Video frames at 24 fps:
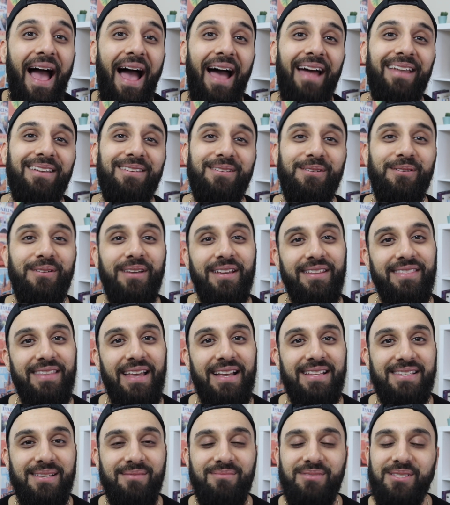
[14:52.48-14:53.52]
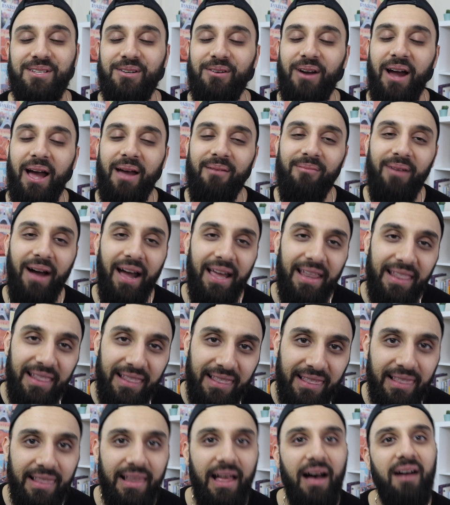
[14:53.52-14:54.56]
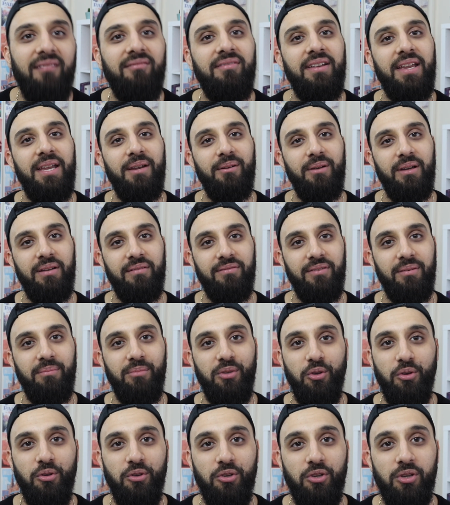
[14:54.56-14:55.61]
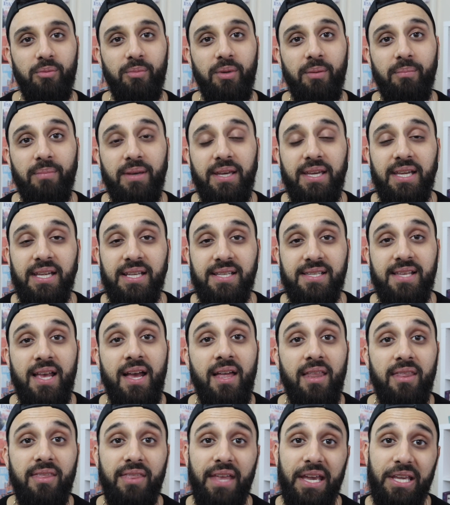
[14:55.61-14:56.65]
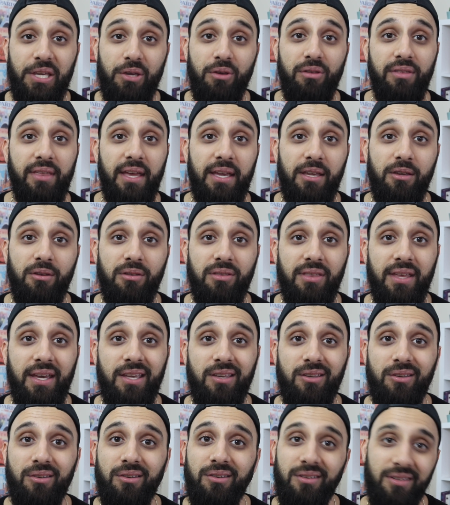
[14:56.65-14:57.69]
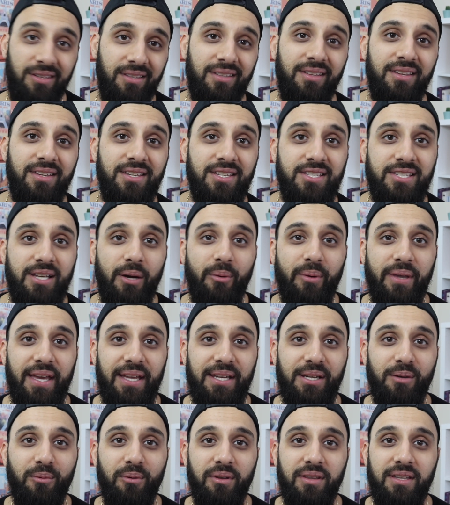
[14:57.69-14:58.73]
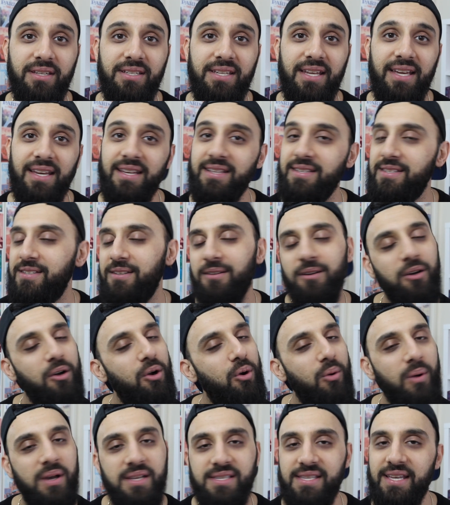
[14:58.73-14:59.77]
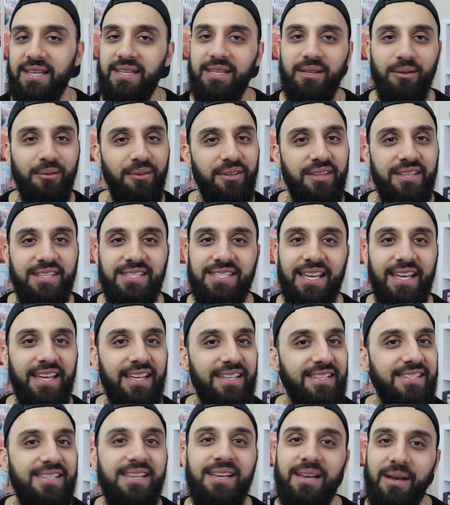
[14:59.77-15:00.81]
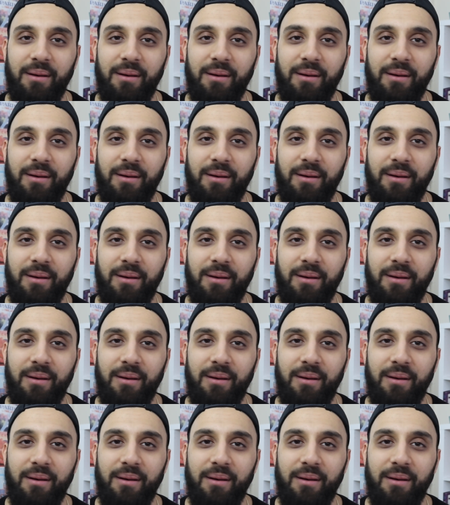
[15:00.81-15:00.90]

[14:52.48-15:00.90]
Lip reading: And do hit that subscribe. I love hearing from you human beings. Thank you, thank you, thank you. Shall we end it with a dance? Always end it with a dance.